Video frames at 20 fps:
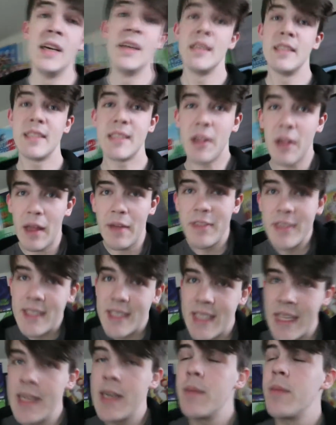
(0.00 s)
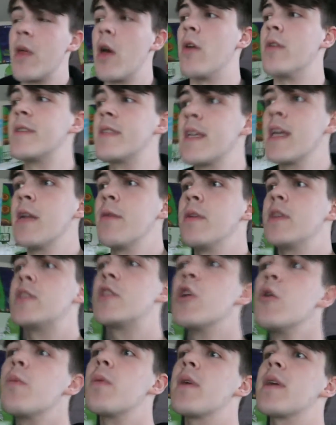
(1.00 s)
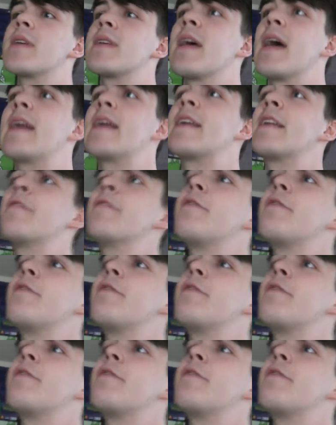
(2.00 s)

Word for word: Still haven't seen him though. It's gonna be super exciting to